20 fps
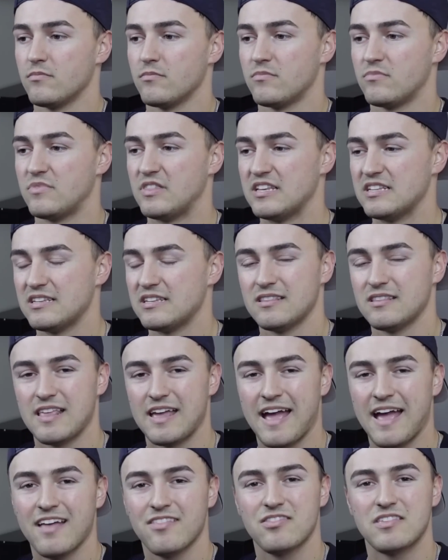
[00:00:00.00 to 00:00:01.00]
They
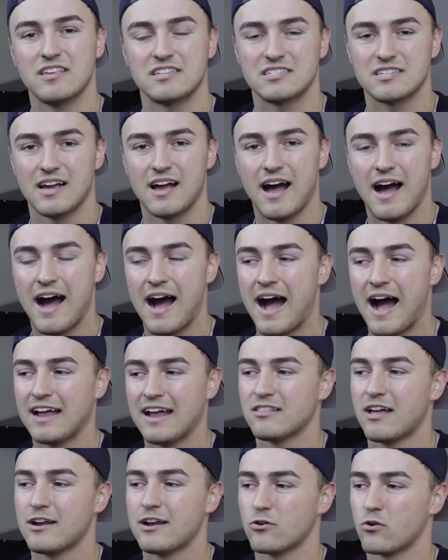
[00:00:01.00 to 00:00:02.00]
had this
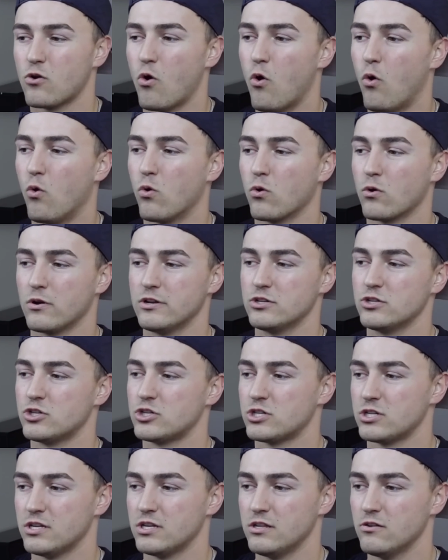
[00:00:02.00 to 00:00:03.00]
highlighter
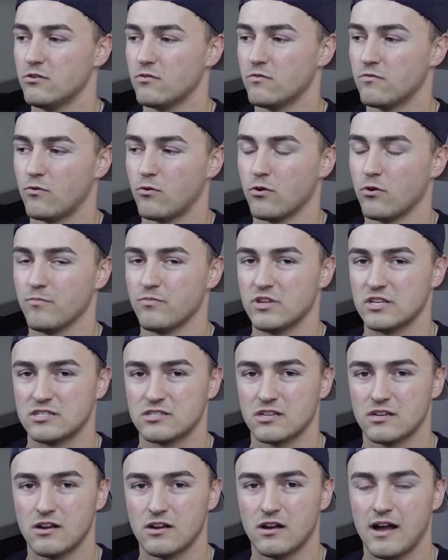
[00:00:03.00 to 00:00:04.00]
orange uniform, this
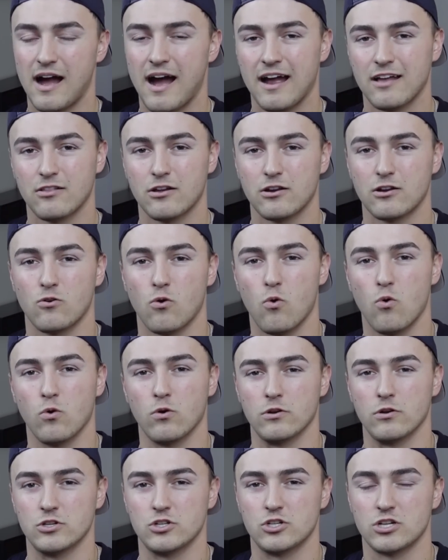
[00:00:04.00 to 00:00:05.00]
highlighter
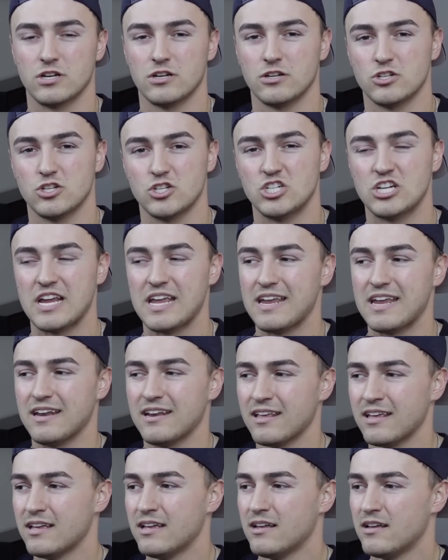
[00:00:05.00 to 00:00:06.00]
orange shade,
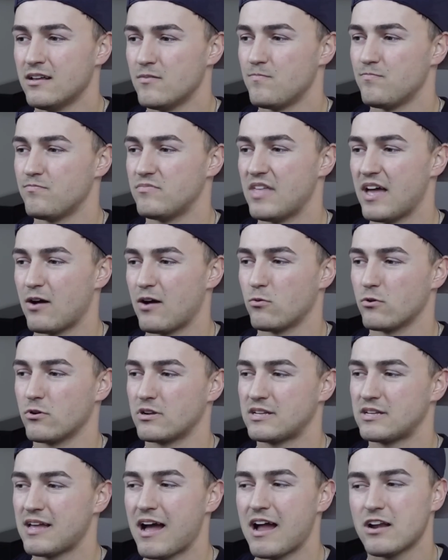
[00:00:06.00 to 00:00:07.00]
that were
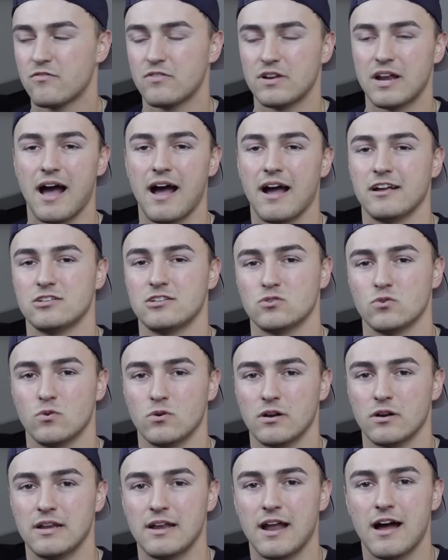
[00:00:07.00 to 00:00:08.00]
kind of an eyesore
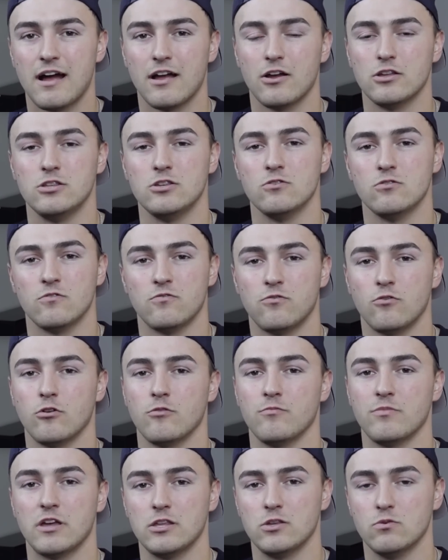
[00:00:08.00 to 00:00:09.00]
and not a uniform
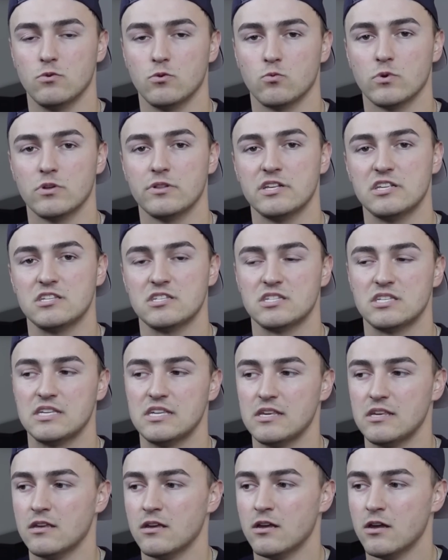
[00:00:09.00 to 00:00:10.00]
that you would really
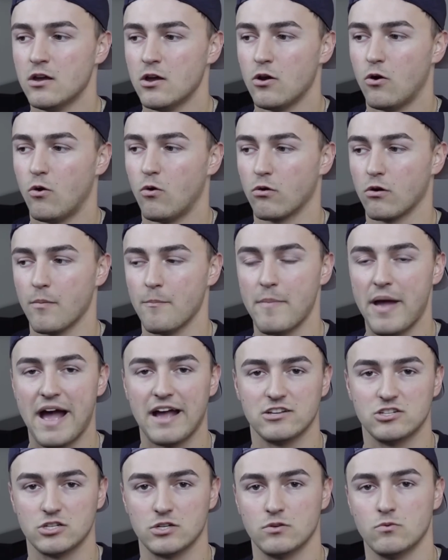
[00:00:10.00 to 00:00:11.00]
see or
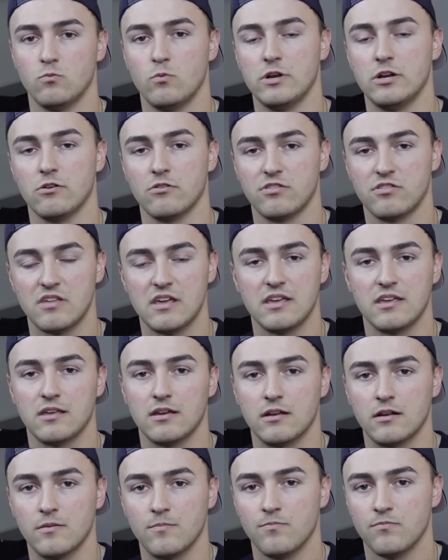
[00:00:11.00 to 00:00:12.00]
imagine when you're
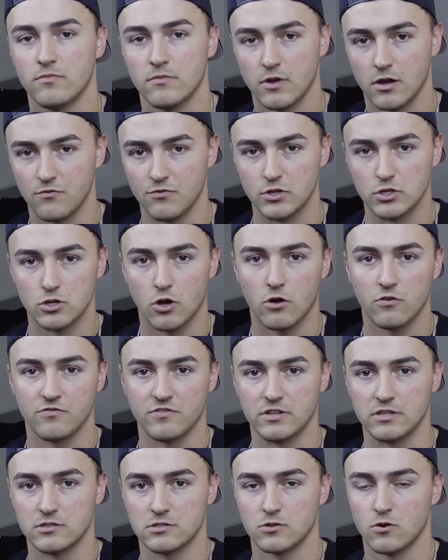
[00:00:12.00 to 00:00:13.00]
thinking of the
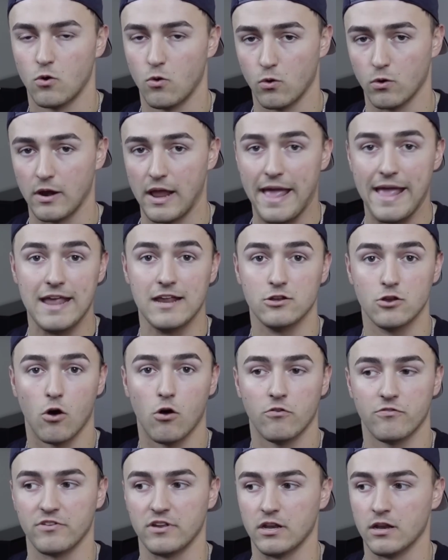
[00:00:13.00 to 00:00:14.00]
Dolphins or a
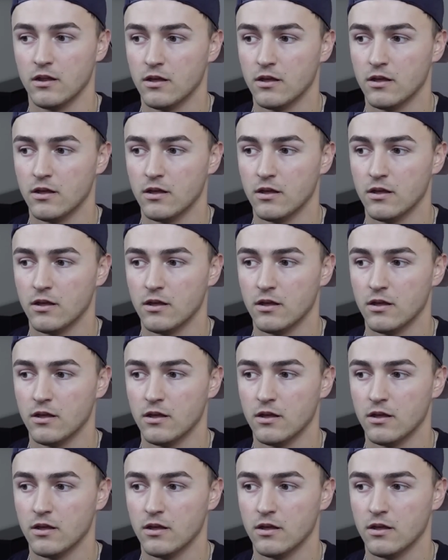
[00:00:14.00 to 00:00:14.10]
Dolphin.